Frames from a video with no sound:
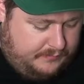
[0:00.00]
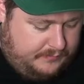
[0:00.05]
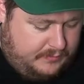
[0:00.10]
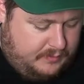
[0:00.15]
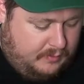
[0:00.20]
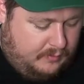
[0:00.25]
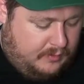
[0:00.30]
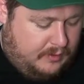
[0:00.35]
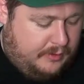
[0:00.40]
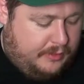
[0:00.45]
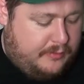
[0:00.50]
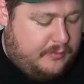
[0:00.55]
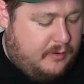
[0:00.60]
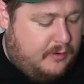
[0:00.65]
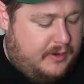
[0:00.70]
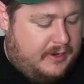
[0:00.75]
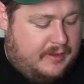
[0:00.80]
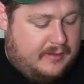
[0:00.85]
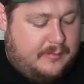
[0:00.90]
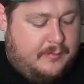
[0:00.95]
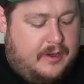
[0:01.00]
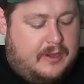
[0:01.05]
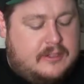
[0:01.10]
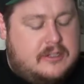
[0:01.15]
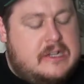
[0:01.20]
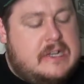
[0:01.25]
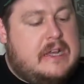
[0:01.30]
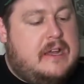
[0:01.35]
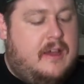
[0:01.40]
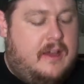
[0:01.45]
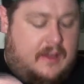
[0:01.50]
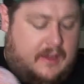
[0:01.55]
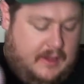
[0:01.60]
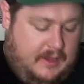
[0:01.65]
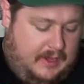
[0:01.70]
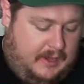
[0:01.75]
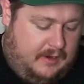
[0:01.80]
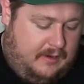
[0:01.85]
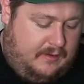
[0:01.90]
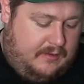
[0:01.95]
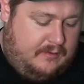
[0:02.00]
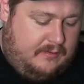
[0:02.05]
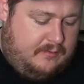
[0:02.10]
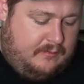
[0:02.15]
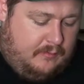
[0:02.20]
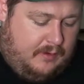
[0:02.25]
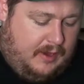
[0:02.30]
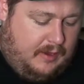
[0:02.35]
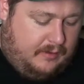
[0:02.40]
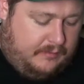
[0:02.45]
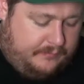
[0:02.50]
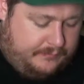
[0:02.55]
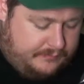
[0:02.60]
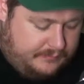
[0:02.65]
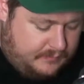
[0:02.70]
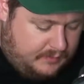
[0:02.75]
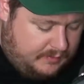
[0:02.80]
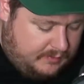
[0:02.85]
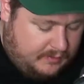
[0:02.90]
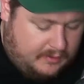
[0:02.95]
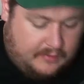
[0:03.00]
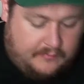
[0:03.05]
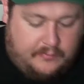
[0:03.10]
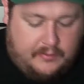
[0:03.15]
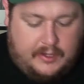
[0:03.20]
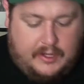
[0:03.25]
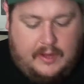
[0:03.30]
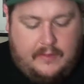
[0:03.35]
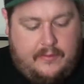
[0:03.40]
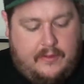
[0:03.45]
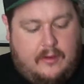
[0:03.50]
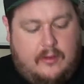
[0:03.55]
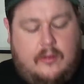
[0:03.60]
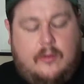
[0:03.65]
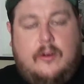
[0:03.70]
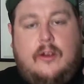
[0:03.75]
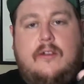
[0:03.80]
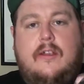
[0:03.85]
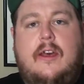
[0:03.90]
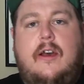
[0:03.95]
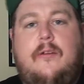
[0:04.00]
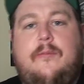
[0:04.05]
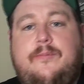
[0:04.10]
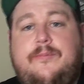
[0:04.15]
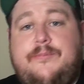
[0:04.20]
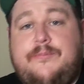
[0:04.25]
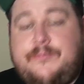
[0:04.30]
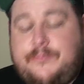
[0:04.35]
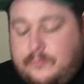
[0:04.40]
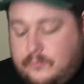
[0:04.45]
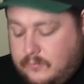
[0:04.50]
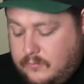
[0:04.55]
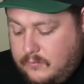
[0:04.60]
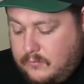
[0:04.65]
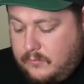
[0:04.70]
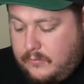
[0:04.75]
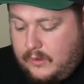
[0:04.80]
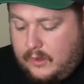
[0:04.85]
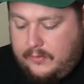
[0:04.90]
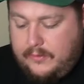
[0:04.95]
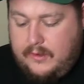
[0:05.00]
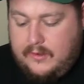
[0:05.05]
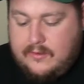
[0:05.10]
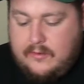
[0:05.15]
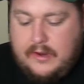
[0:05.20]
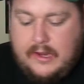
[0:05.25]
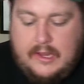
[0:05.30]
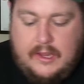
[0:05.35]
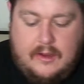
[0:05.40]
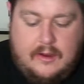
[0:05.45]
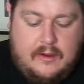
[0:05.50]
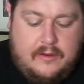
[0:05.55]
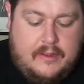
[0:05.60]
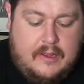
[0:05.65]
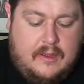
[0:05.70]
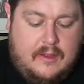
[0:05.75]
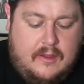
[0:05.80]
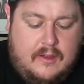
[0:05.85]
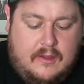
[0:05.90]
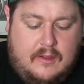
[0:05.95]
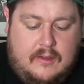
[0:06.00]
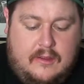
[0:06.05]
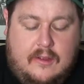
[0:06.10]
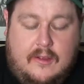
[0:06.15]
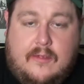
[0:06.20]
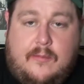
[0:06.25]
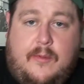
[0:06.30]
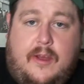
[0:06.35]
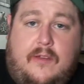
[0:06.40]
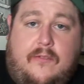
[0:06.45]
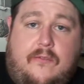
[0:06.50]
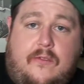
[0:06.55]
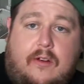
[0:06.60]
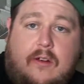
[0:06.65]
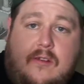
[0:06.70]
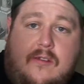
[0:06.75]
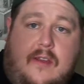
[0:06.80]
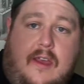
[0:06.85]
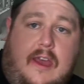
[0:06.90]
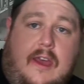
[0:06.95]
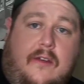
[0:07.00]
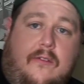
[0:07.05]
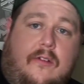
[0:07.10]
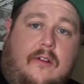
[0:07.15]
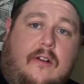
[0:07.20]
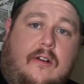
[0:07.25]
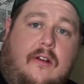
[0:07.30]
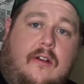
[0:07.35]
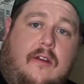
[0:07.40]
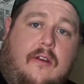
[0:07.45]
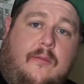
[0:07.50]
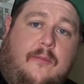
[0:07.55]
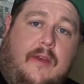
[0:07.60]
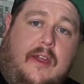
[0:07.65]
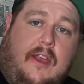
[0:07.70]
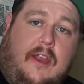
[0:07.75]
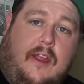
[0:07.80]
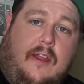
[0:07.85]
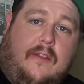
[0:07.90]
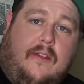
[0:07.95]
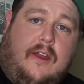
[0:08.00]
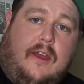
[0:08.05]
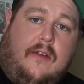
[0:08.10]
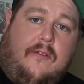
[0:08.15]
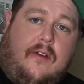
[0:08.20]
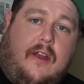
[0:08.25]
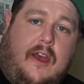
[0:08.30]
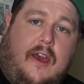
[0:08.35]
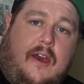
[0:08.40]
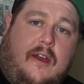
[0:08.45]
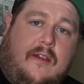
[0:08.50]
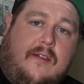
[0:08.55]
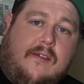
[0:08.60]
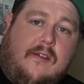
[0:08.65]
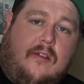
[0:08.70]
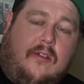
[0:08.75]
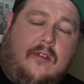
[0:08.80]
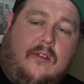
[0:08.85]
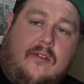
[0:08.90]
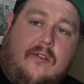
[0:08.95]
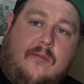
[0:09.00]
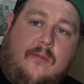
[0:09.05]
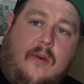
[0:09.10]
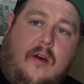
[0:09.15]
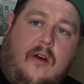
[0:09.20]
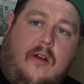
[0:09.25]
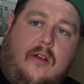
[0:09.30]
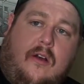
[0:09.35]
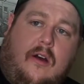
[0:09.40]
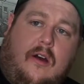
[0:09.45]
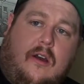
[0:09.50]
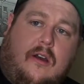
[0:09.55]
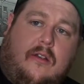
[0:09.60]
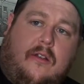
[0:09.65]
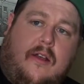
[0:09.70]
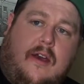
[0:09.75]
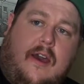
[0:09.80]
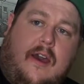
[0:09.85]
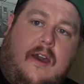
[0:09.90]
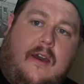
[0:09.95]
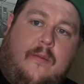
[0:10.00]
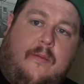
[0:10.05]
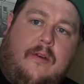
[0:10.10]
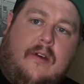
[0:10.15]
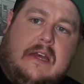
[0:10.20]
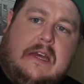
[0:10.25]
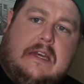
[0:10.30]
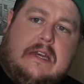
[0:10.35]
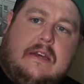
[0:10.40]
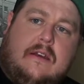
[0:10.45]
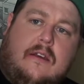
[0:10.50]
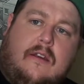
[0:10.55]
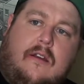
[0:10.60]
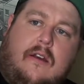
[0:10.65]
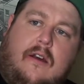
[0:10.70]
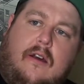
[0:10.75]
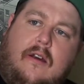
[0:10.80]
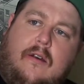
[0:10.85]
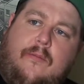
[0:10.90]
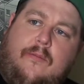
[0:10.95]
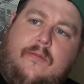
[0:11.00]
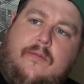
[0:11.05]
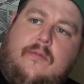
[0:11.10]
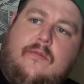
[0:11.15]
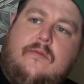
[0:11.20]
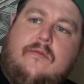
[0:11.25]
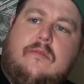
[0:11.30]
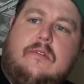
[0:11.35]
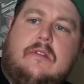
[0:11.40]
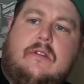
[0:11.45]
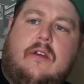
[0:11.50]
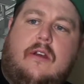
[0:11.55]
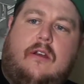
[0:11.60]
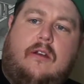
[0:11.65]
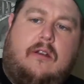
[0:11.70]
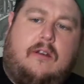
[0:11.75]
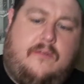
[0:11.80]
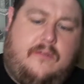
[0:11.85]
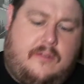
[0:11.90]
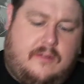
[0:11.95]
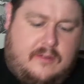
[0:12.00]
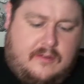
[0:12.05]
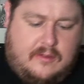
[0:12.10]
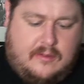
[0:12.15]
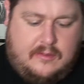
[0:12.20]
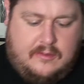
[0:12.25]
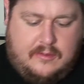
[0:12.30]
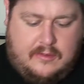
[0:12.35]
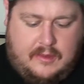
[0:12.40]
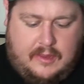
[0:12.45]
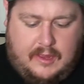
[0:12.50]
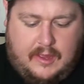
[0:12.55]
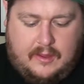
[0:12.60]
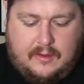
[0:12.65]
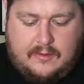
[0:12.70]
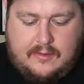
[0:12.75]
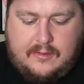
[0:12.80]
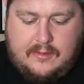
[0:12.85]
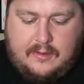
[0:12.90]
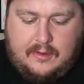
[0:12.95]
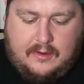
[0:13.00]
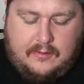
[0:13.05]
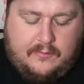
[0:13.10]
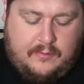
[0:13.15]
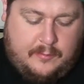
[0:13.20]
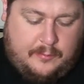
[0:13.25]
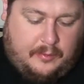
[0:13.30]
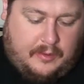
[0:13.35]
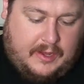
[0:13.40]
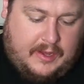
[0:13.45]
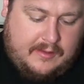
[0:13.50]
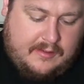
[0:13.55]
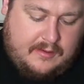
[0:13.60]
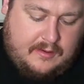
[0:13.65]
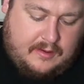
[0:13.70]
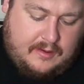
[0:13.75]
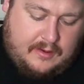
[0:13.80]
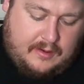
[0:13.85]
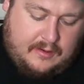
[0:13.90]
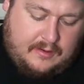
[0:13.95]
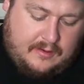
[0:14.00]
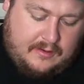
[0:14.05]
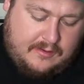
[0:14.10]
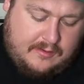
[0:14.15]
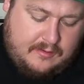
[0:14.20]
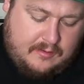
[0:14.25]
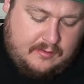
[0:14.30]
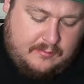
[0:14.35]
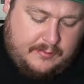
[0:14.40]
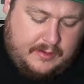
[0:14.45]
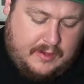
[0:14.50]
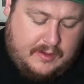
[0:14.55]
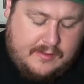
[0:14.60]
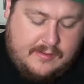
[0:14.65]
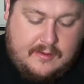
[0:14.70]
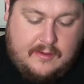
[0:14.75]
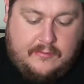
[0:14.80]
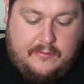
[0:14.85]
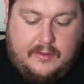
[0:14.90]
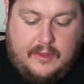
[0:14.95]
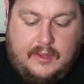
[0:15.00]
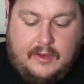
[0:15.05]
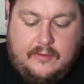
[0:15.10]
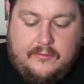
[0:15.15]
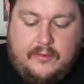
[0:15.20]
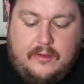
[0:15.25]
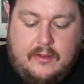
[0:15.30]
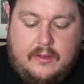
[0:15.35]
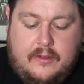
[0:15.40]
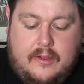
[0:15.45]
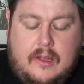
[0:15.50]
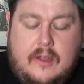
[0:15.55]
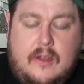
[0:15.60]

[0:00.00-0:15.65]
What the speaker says: You don't want to throw it as much. And wow, that's kind of funny how that all worked out. This right here is my first ever mini that I ever had. It's a small Huck Lab. I don't know if it's just DX Innova plastic, I assume. Yeah, it's definitely Innova.